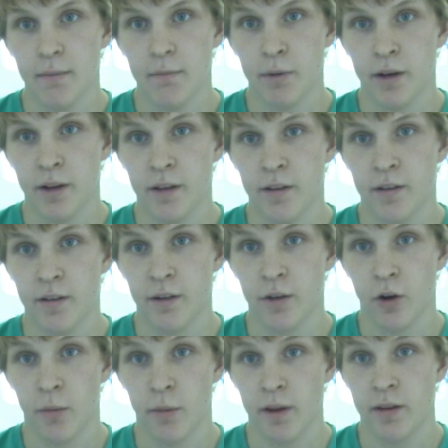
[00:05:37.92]
please
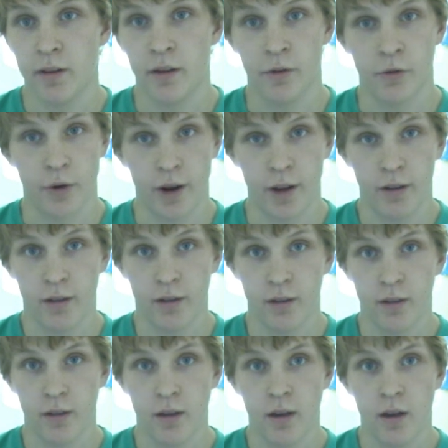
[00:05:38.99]
comment and rate,
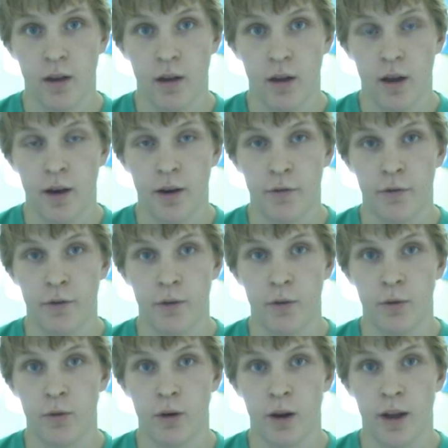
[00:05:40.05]
and if
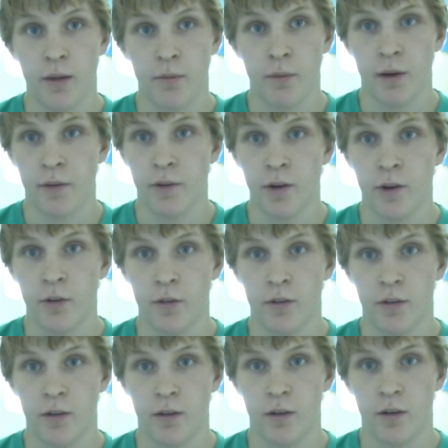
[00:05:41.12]
you like my
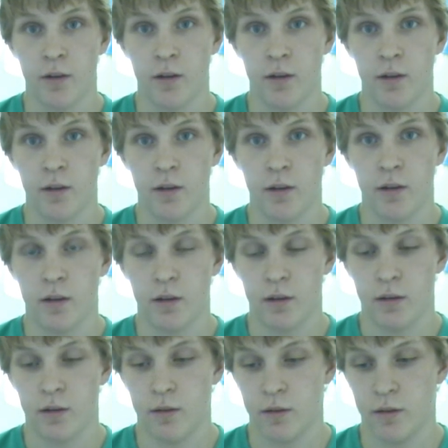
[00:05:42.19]
videos
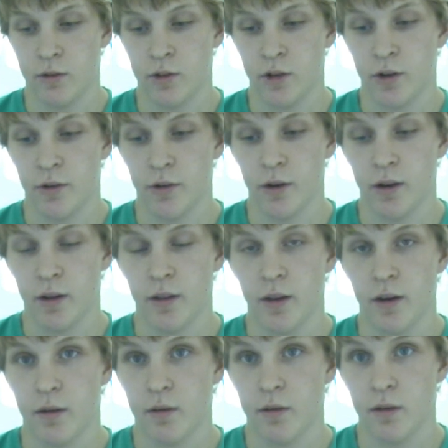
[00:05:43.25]
generally,
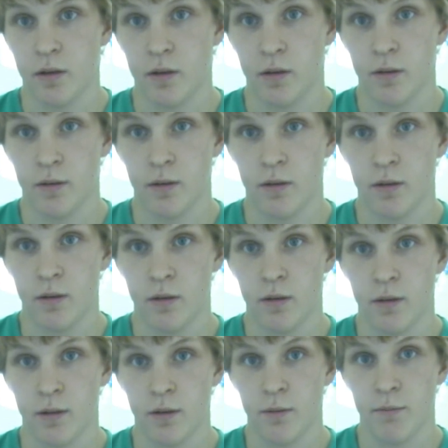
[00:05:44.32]
then
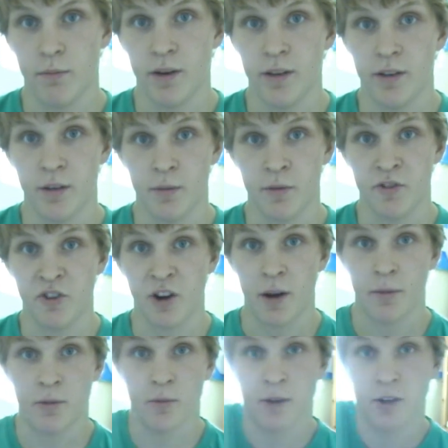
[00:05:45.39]
please
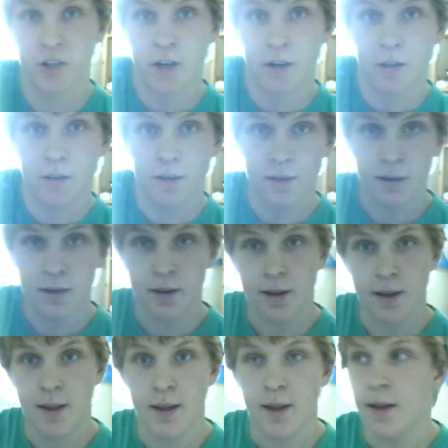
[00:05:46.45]
subscribe to my channel.
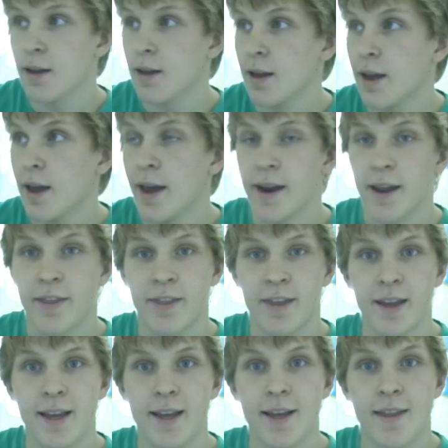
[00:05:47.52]
And I
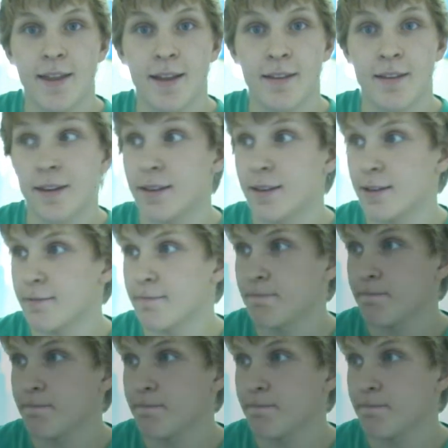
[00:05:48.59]
think that's it.